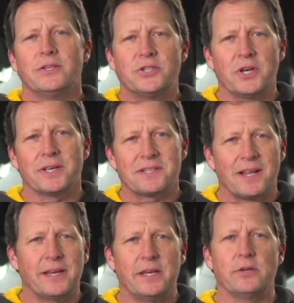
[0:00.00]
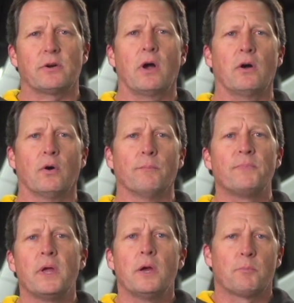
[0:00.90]
just like in your
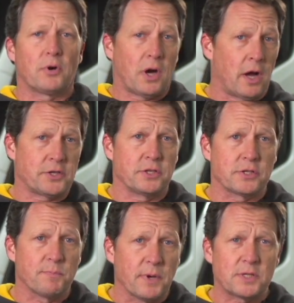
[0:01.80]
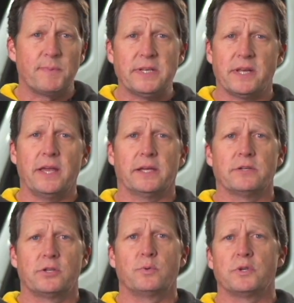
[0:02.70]
home, precautions must be
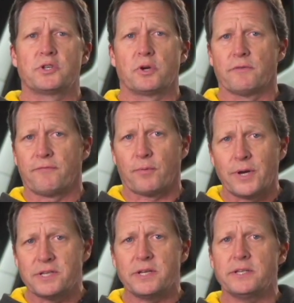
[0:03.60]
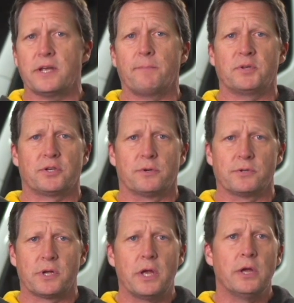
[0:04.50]
taken to ensure freezing
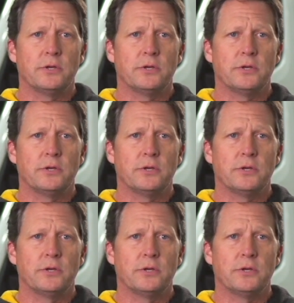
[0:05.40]
temperatures